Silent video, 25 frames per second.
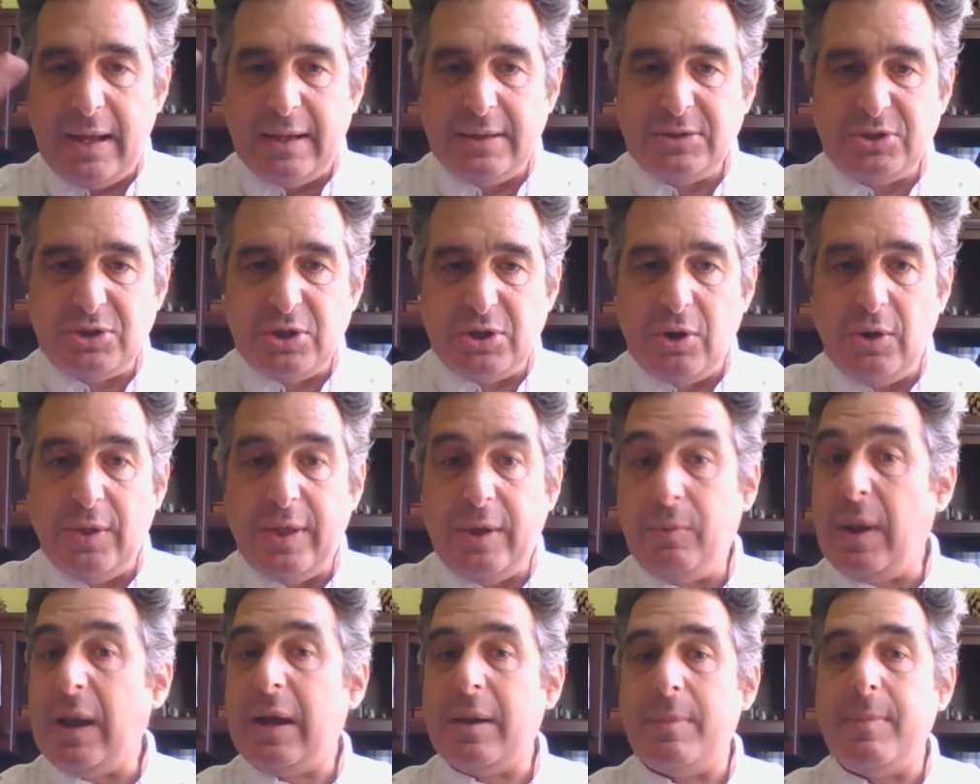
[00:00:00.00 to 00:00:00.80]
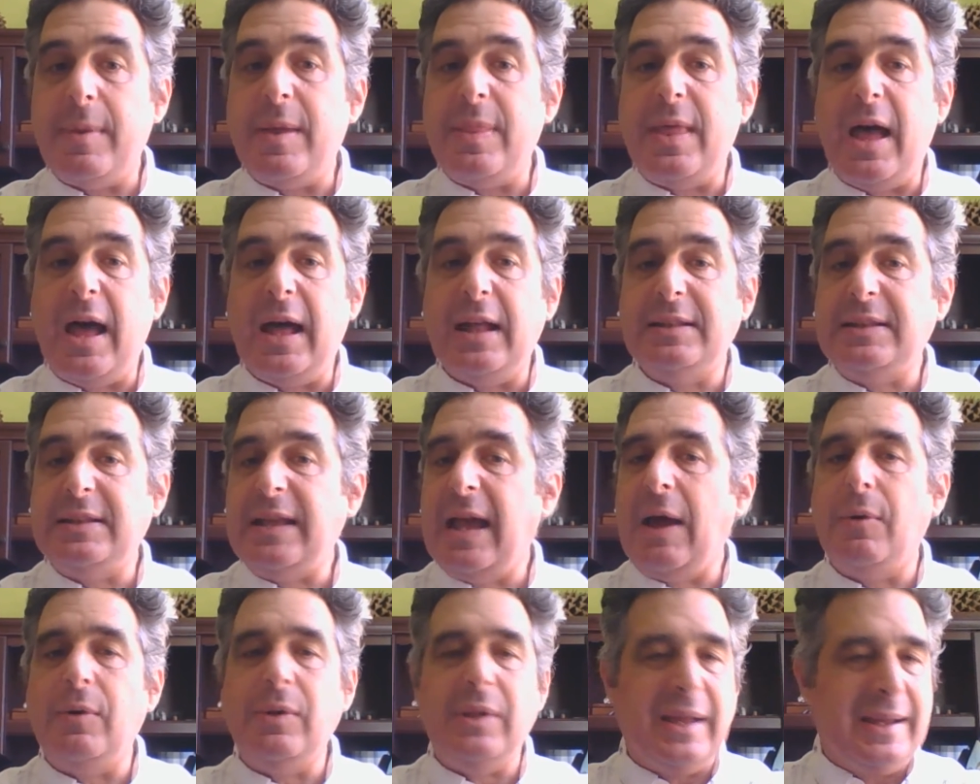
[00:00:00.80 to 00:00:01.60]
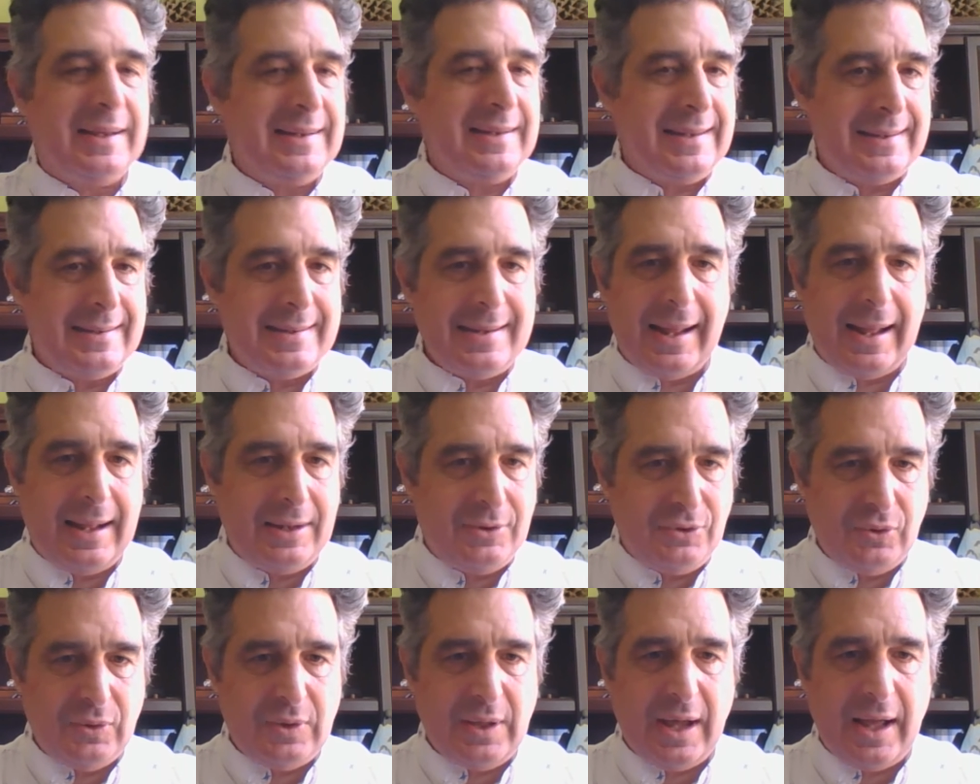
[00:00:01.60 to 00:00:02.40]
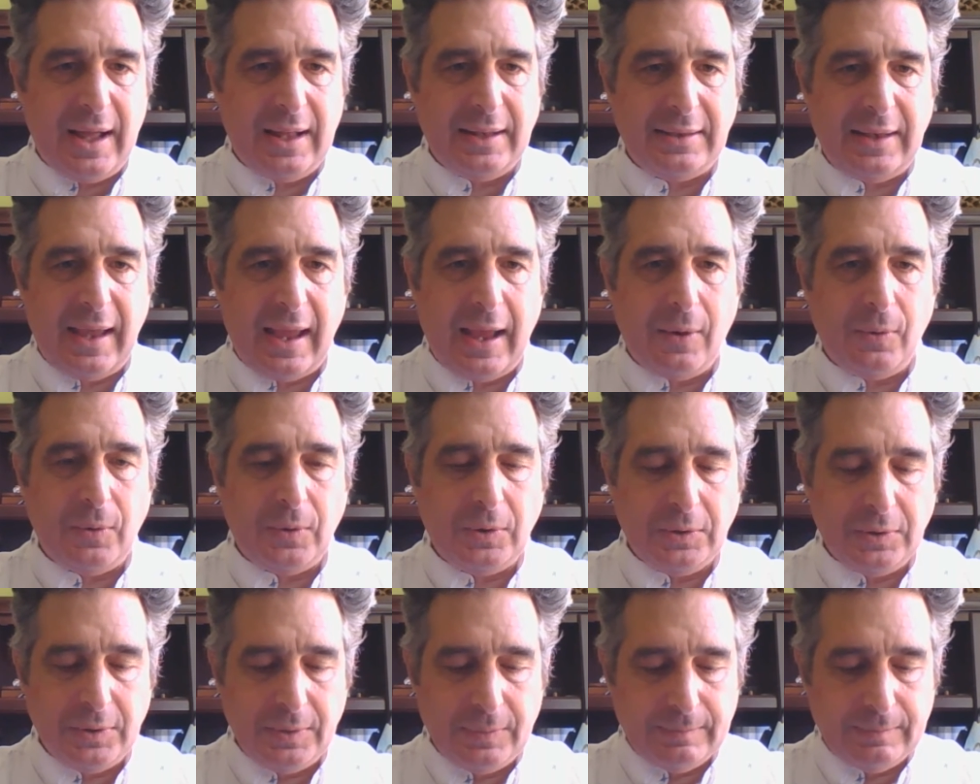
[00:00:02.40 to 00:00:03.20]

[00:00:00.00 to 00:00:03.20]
So they recommend the hot towel. I did not do the hot towel.